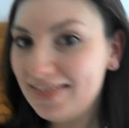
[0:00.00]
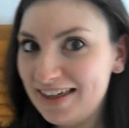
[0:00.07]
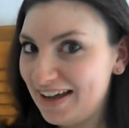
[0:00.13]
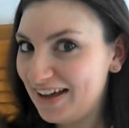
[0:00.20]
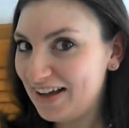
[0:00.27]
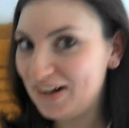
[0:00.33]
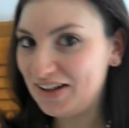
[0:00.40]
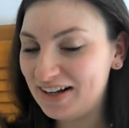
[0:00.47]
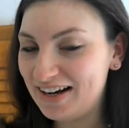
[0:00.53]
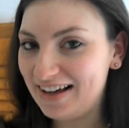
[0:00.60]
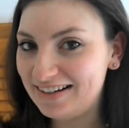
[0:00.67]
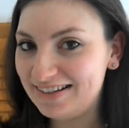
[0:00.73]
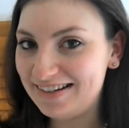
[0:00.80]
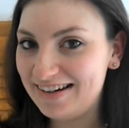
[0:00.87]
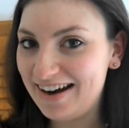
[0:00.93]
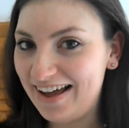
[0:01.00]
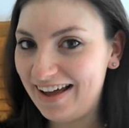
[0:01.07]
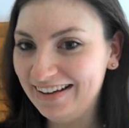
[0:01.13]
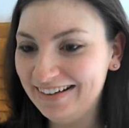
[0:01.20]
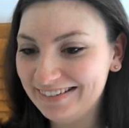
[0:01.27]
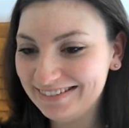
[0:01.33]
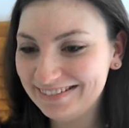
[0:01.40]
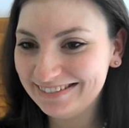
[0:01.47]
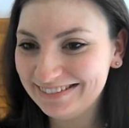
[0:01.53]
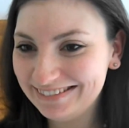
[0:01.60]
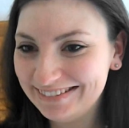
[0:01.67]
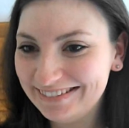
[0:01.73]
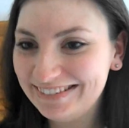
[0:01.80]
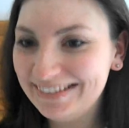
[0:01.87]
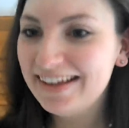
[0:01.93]
think I look nice today.
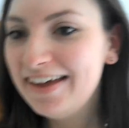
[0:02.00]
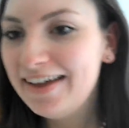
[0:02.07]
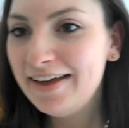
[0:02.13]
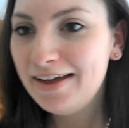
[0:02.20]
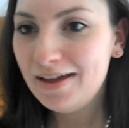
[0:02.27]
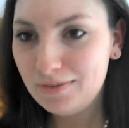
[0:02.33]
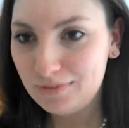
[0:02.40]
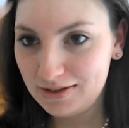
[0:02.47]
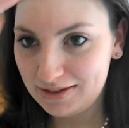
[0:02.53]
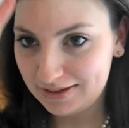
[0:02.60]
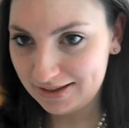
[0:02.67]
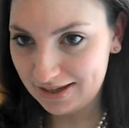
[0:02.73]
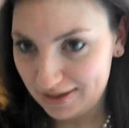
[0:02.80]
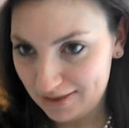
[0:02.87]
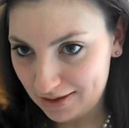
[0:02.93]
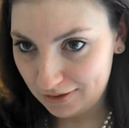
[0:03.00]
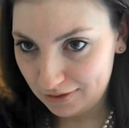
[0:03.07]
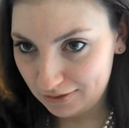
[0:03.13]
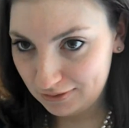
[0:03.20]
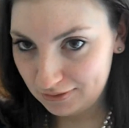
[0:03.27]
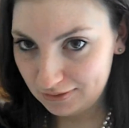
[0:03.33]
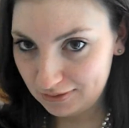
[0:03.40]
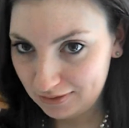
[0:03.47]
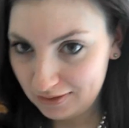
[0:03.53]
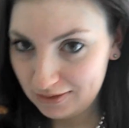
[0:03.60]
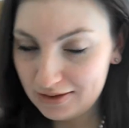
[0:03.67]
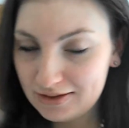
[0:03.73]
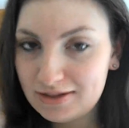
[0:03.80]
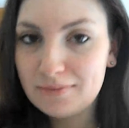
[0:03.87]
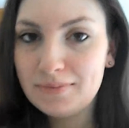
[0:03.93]
We'll see though.
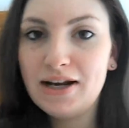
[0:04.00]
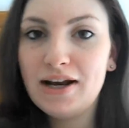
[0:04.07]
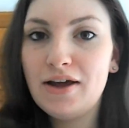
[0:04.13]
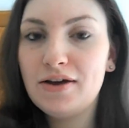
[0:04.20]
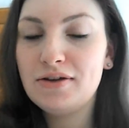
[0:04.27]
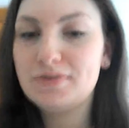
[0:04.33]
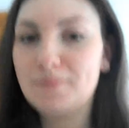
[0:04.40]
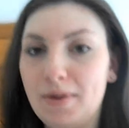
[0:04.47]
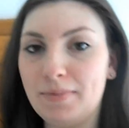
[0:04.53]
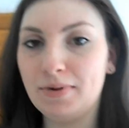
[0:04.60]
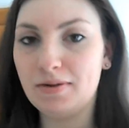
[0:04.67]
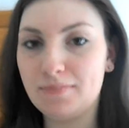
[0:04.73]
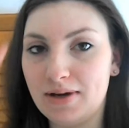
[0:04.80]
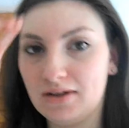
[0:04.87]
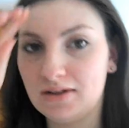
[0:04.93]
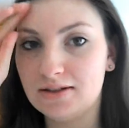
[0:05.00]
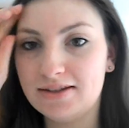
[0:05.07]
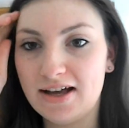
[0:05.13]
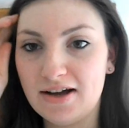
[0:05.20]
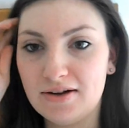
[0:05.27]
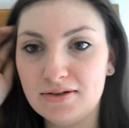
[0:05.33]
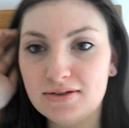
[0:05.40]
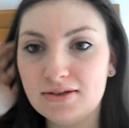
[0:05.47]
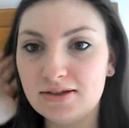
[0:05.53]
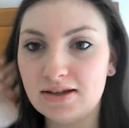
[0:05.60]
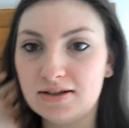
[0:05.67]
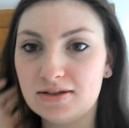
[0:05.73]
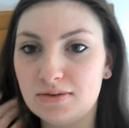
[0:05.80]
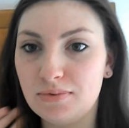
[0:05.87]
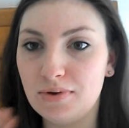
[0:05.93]
There's going to be loads of people at my uncle's house.
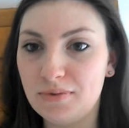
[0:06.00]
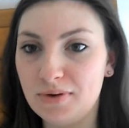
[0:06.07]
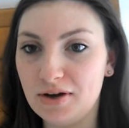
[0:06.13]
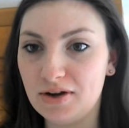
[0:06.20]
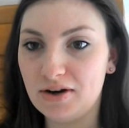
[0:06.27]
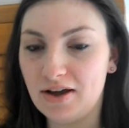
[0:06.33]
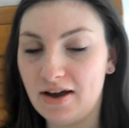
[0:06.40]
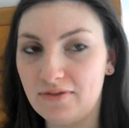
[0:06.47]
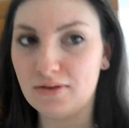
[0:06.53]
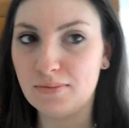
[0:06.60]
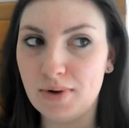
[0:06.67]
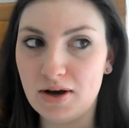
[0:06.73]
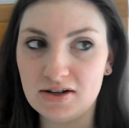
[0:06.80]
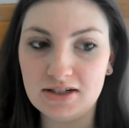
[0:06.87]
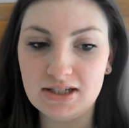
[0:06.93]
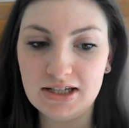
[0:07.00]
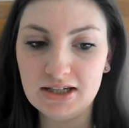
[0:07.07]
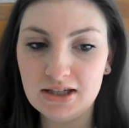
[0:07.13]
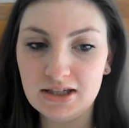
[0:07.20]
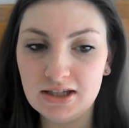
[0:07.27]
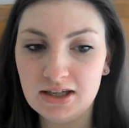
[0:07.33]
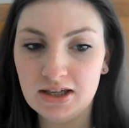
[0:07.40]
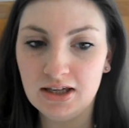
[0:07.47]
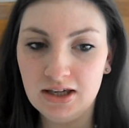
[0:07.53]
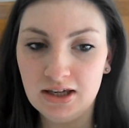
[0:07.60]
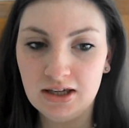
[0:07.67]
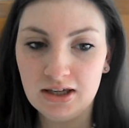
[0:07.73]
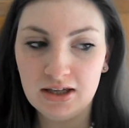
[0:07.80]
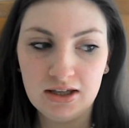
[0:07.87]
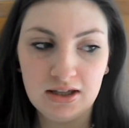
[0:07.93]
That's where we're going to have the party.
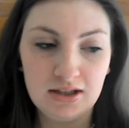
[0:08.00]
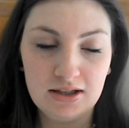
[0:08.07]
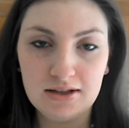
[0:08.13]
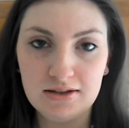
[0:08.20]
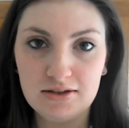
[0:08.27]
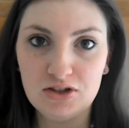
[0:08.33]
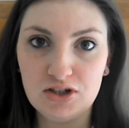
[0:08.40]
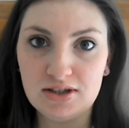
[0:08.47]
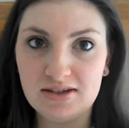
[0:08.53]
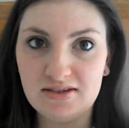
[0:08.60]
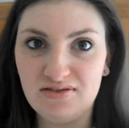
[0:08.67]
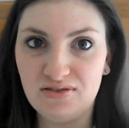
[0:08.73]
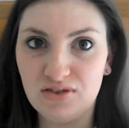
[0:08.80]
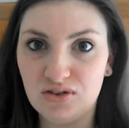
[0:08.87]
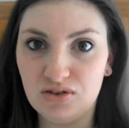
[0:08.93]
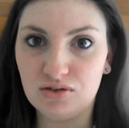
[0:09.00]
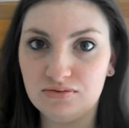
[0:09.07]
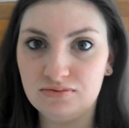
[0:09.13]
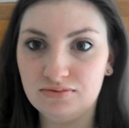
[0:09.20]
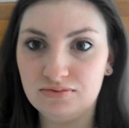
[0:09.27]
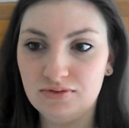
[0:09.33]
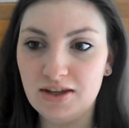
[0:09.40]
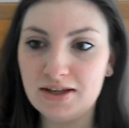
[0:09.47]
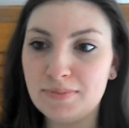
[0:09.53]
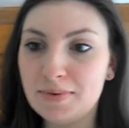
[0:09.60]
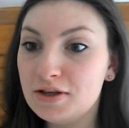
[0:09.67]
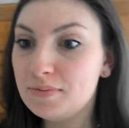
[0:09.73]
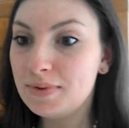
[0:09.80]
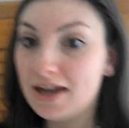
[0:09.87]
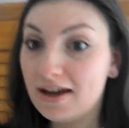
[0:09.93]
Just for... It's supposed
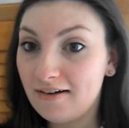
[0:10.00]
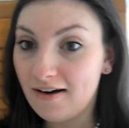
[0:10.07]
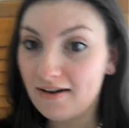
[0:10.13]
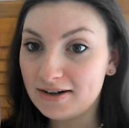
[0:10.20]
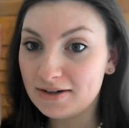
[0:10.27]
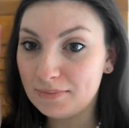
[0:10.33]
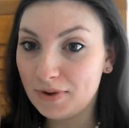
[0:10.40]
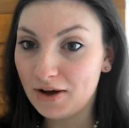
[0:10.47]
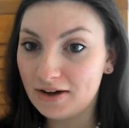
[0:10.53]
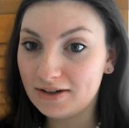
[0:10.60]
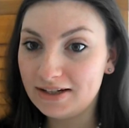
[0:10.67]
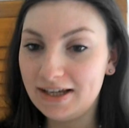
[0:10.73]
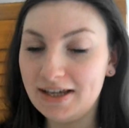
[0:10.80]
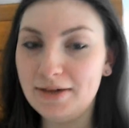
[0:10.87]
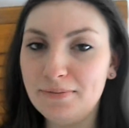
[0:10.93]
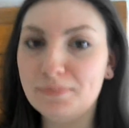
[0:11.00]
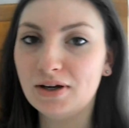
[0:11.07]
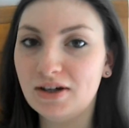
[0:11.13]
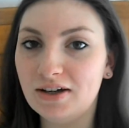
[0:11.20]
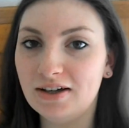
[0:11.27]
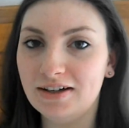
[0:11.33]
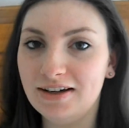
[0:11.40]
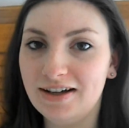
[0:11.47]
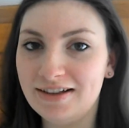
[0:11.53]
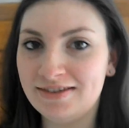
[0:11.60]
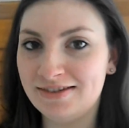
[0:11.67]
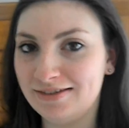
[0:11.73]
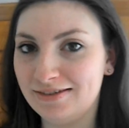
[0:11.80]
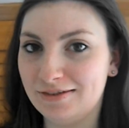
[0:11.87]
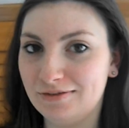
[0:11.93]
to be a garden party, but
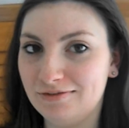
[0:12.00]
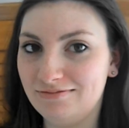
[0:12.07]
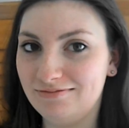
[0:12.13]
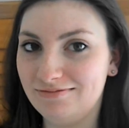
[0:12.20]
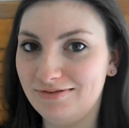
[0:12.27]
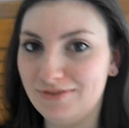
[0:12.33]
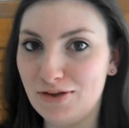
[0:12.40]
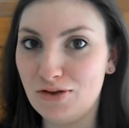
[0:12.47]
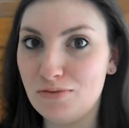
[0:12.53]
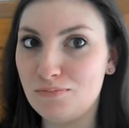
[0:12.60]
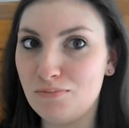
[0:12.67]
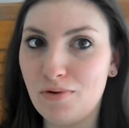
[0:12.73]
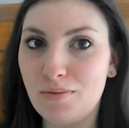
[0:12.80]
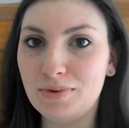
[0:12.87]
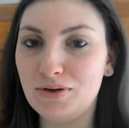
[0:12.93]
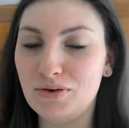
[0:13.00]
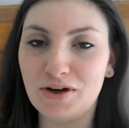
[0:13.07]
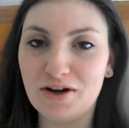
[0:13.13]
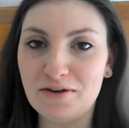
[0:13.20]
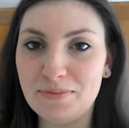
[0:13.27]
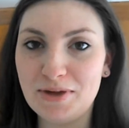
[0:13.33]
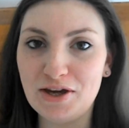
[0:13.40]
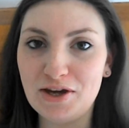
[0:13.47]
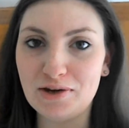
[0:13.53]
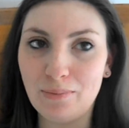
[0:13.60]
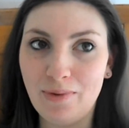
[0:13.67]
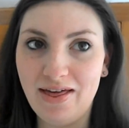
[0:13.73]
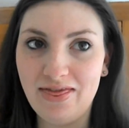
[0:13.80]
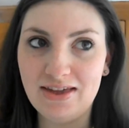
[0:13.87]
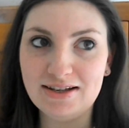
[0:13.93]
it's probably not going to be good
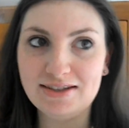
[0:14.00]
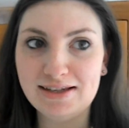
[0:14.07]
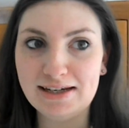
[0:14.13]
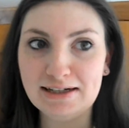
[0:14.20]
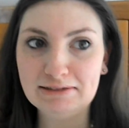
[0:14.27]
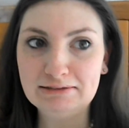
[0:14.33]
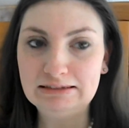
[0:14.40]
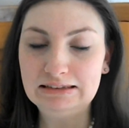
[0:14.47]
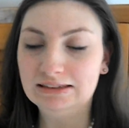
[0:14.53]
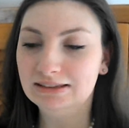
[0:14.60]
weather, so...